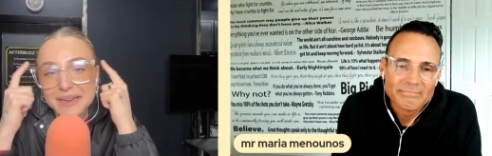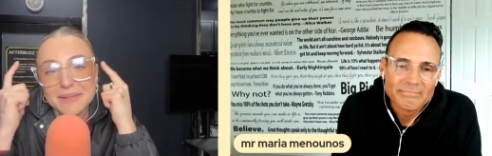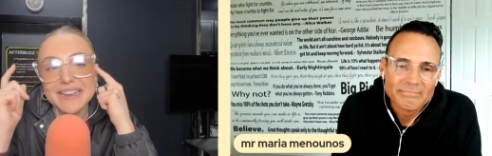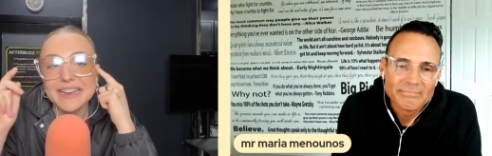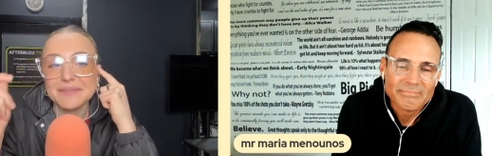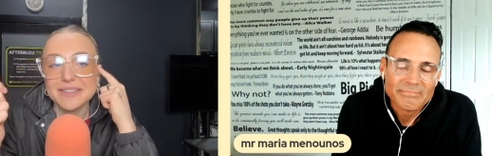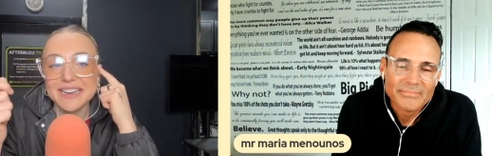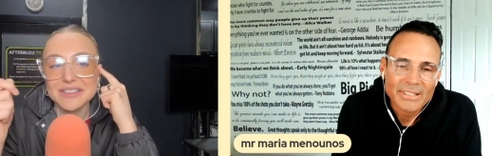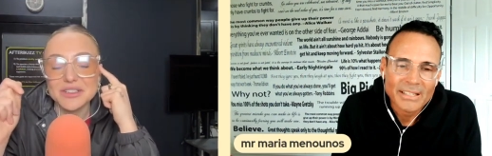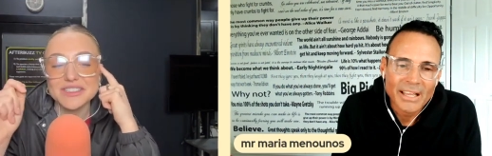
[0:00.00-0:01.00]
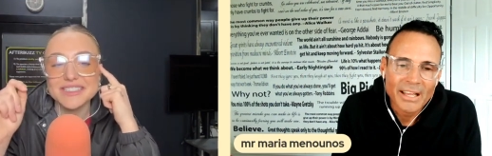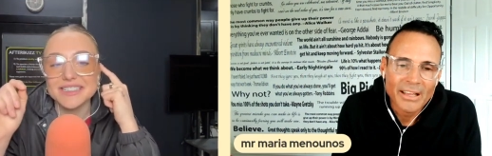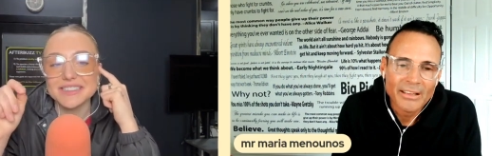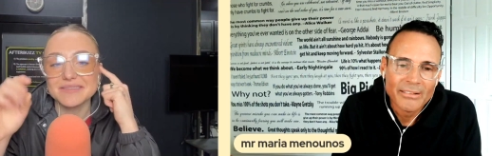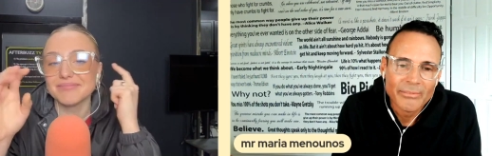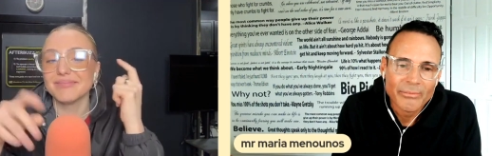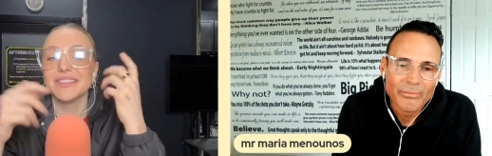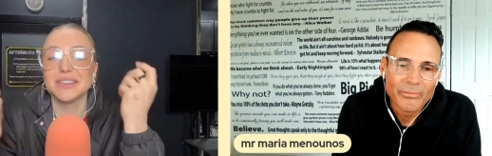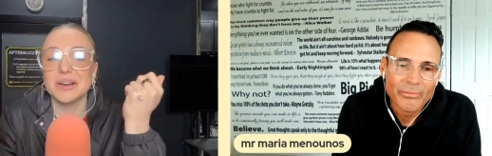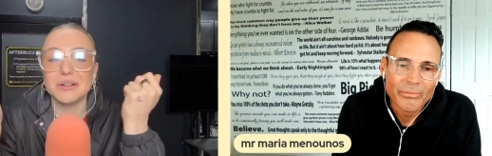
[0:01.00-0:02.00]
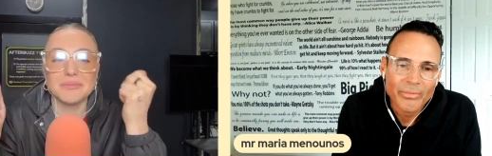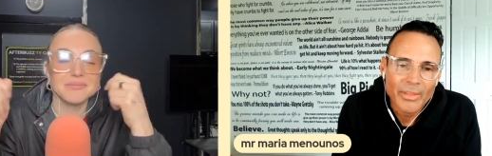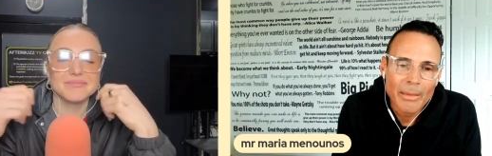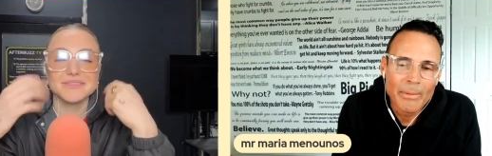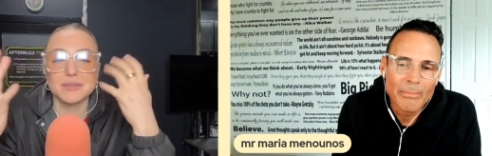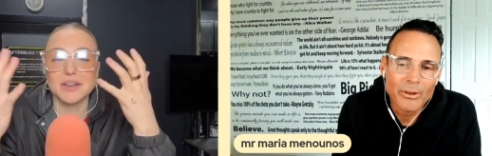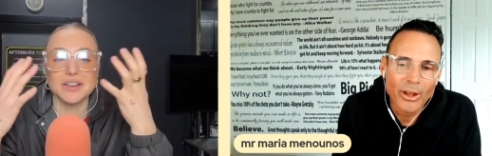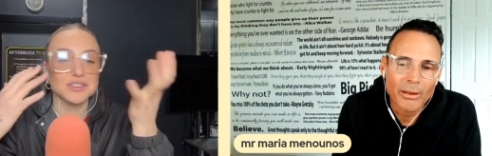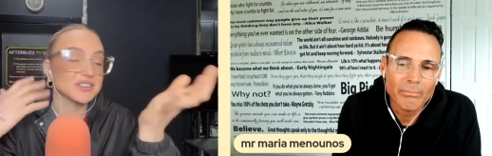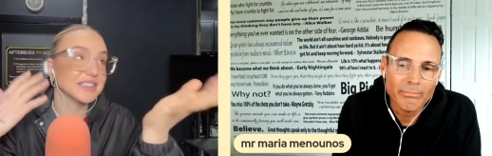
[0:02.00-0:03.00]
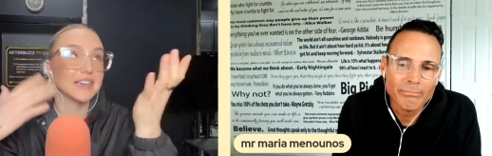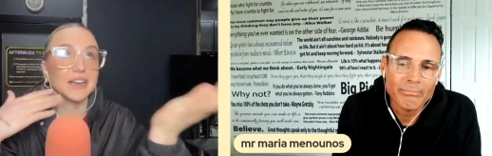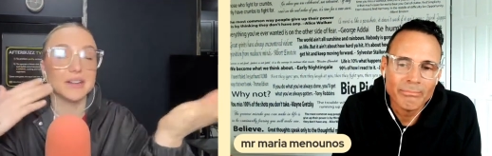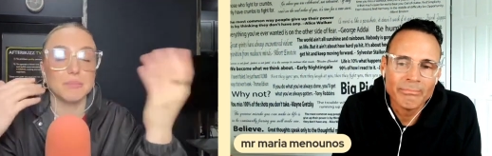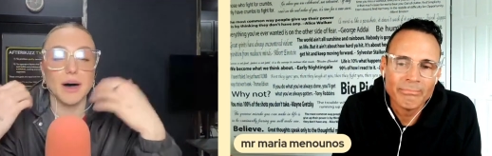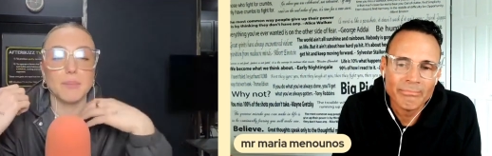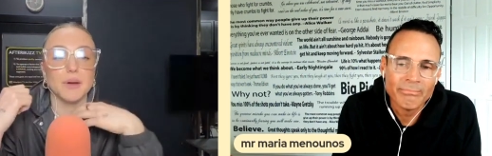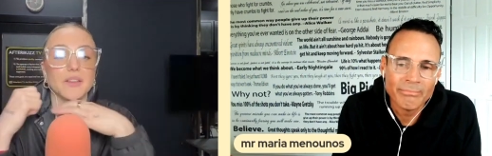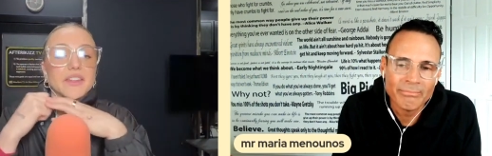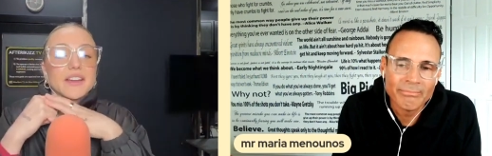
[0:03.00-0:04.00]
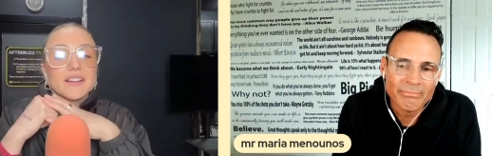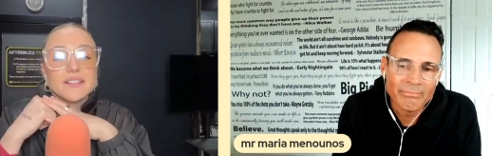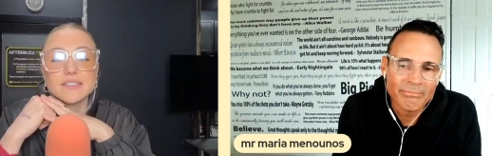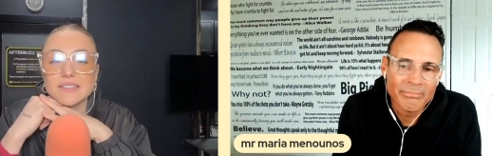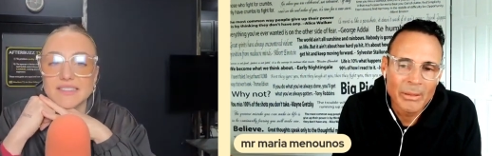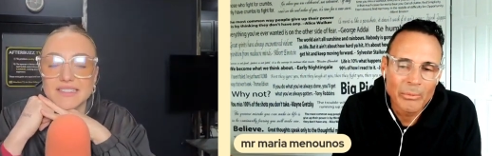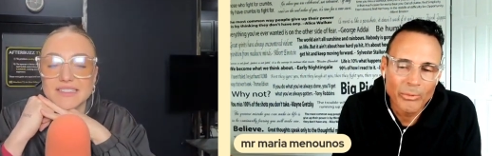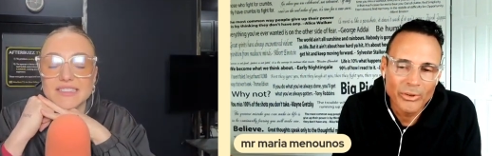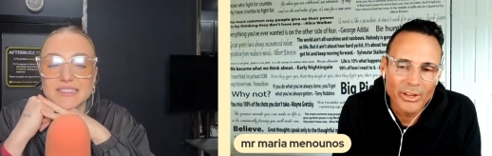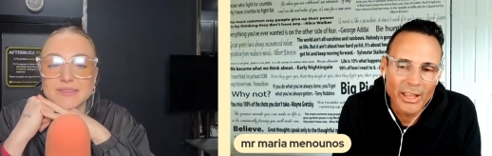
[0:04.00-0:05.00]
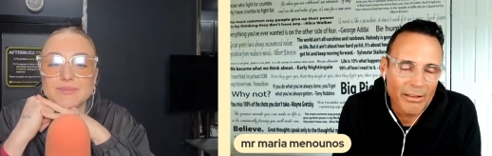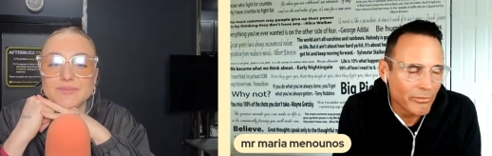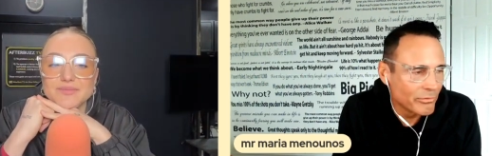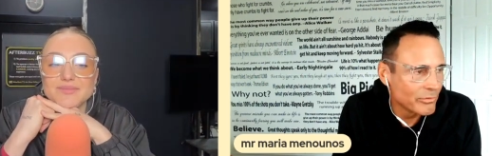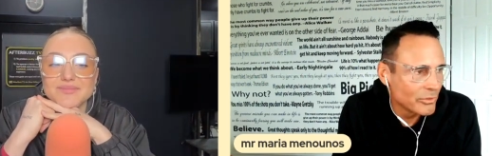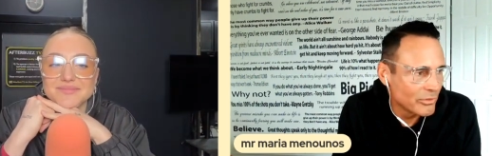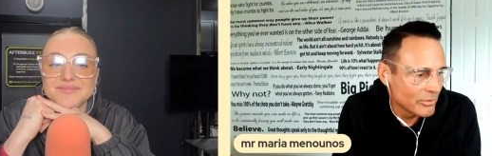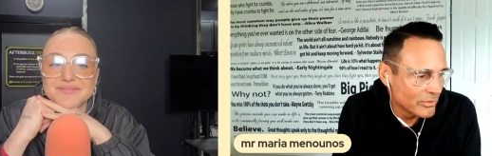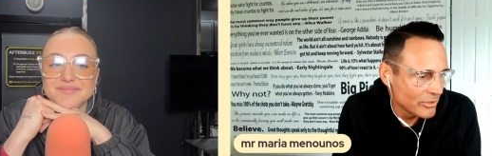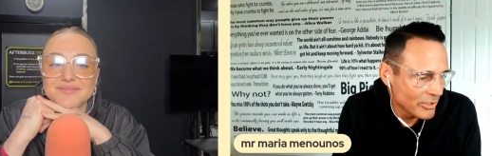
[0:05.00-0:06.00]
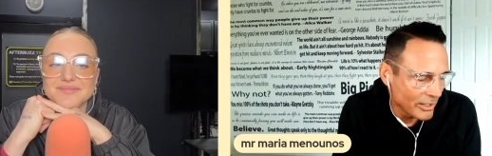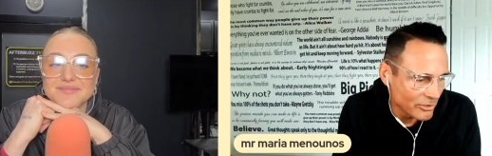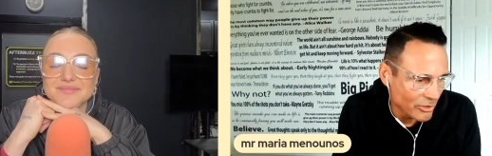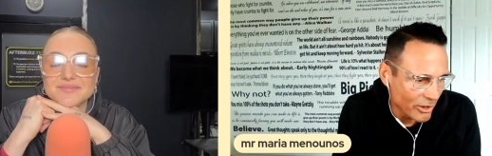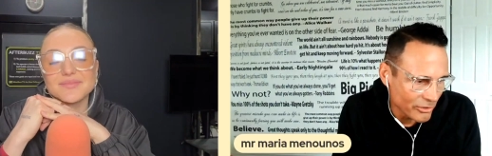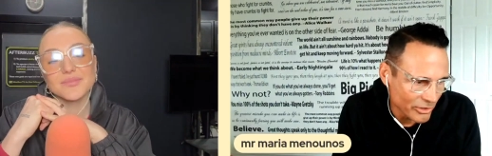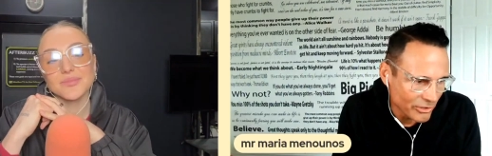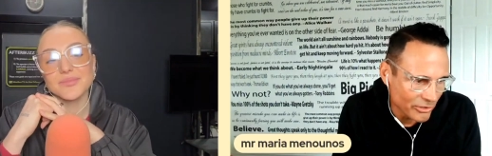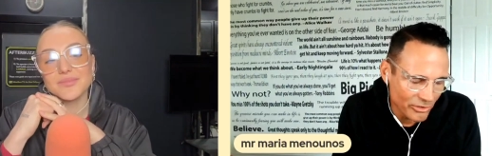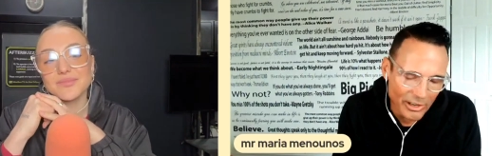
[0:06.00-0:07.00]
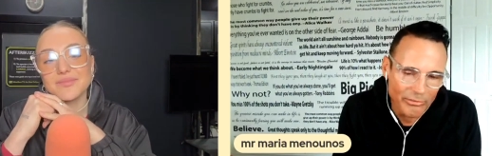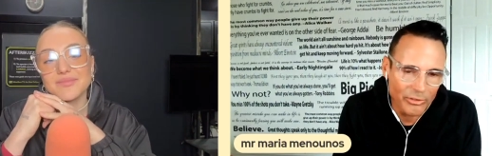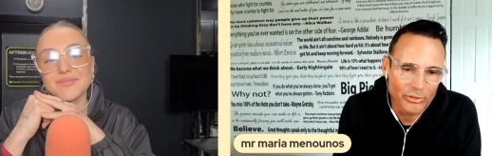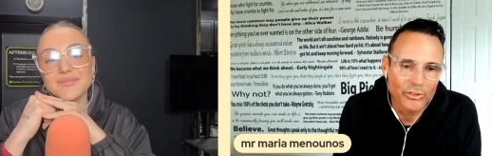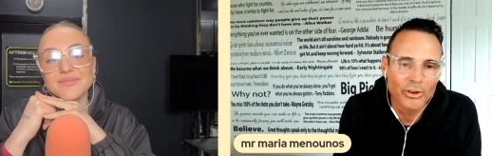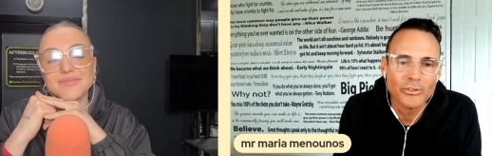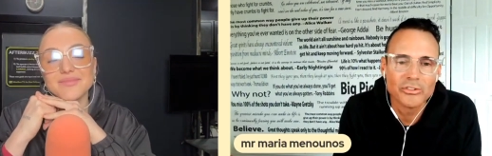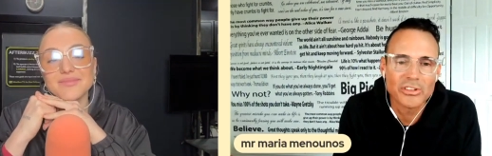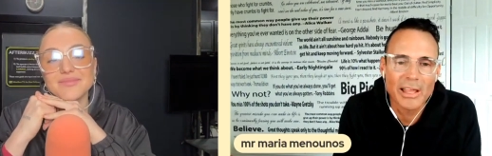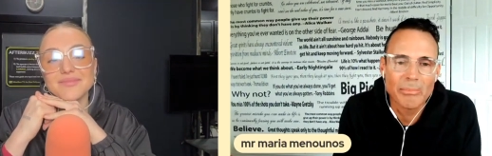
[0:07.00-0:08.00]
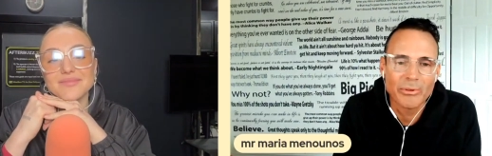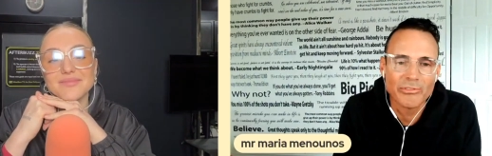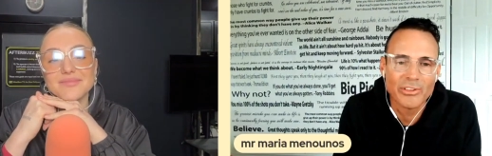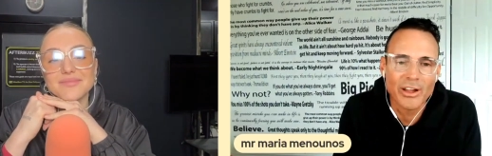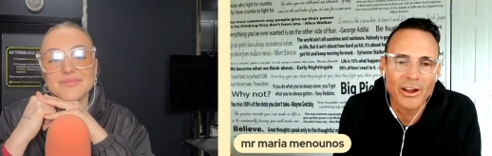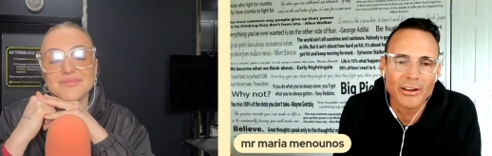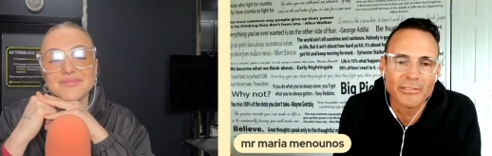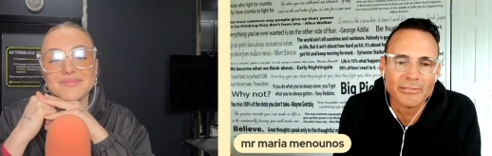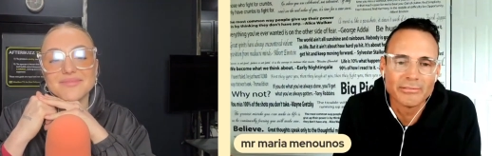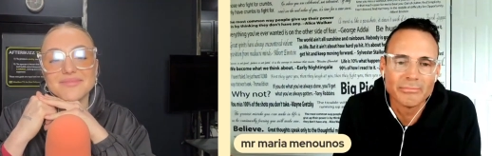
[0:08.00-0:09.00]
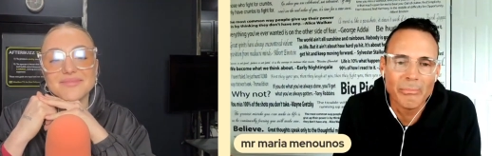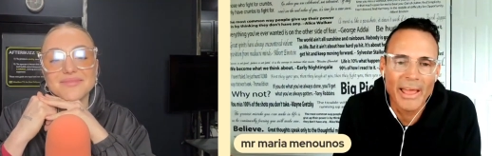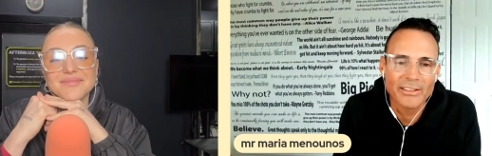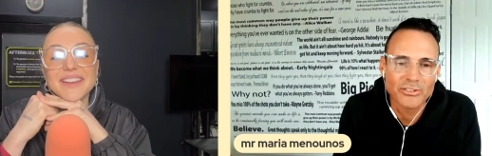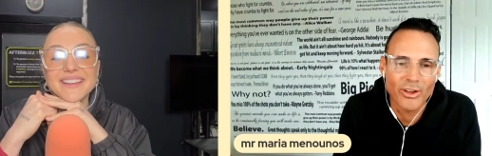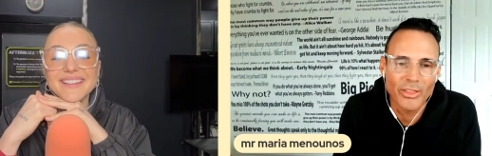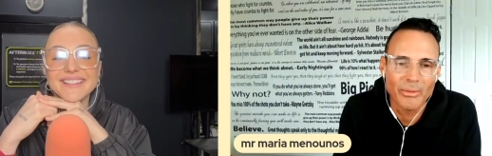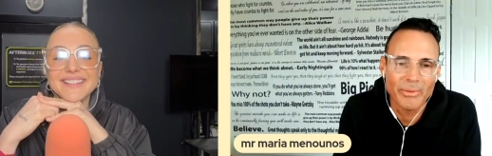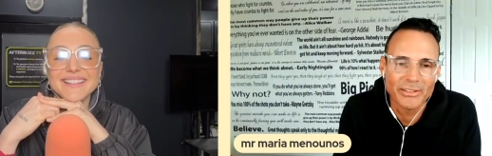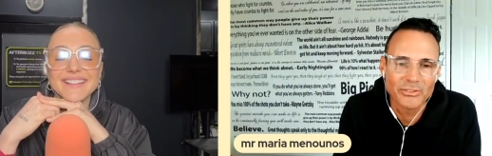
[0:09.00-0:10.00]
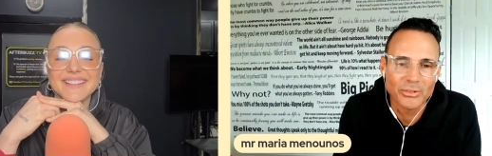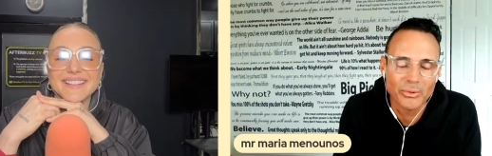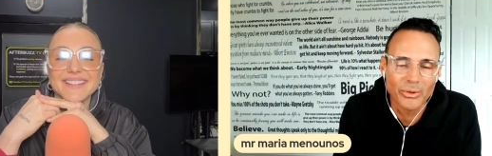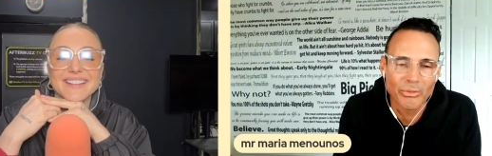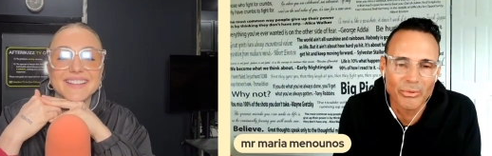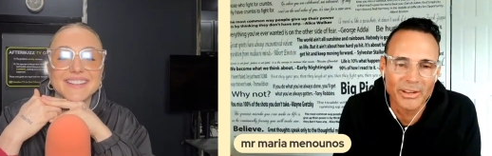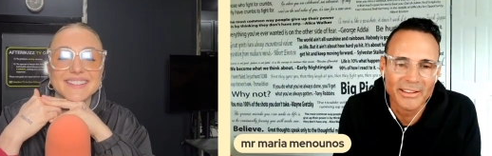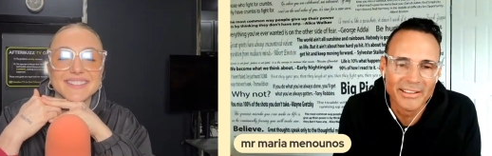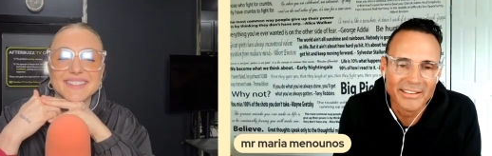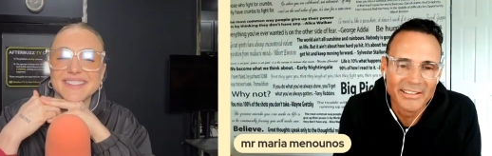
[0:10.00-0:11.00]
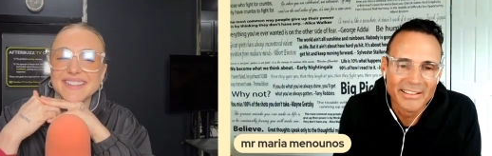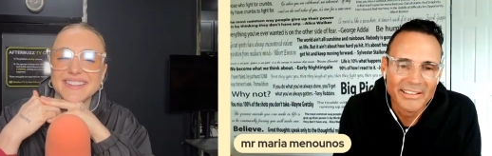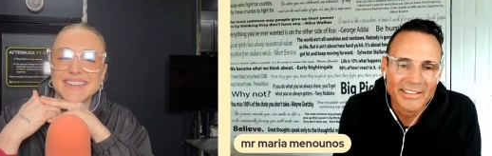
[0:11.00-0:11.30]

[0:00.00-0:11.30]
Speaker 1: of my head when I just, yeah. you know, and maybe not pop on there. Maybe when you have
Speaker 2: sons, daughters, nieces, and nephews, you don't slap a VR mask on them at two or three. Yeah.